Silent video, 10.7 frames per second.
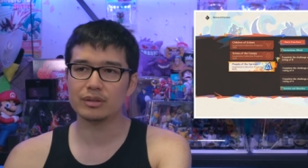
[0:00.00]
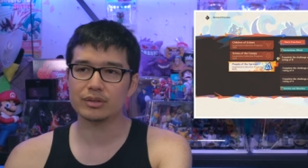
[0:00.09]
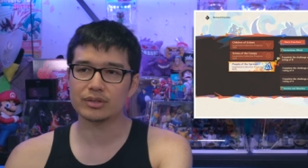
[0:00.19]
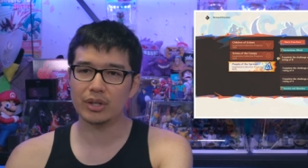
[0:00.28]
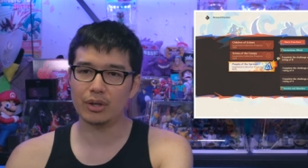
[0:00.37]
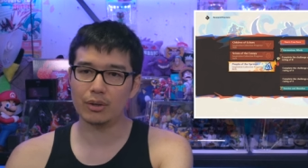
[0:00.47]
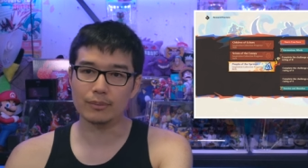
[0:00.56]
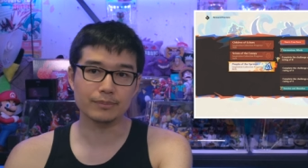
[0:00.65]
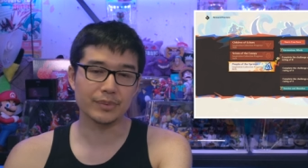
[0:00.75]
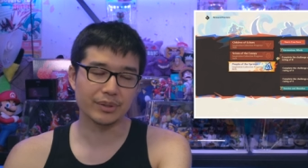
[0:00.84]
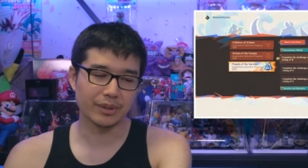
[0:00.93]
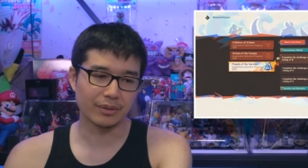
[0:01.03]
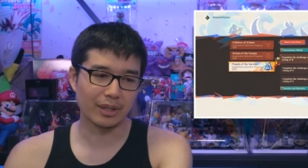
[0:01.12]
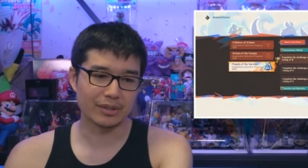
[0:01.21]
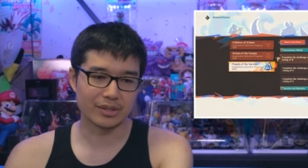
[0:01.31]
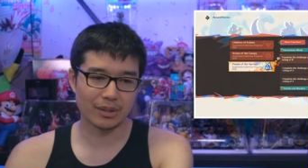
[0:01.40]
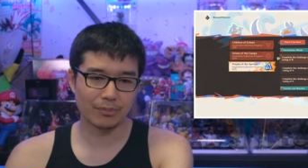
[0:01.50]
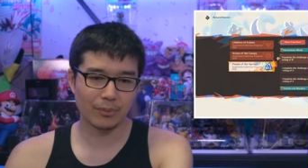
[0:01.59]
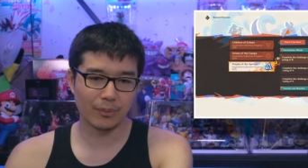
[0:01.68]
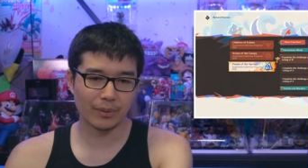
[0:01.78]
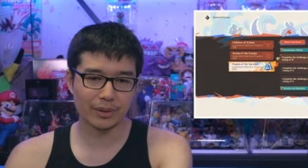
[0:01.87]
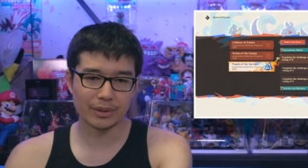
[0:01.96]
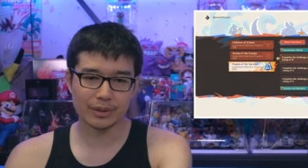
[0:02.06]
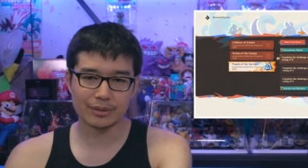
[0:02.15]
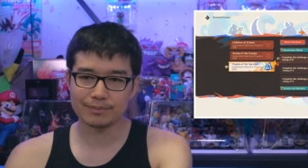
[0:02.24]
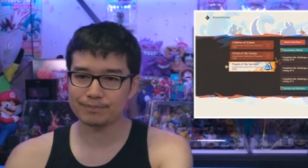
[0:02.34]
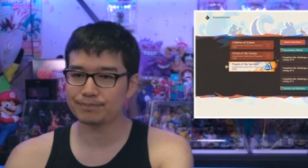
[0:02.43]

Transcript: So, you know, at some point,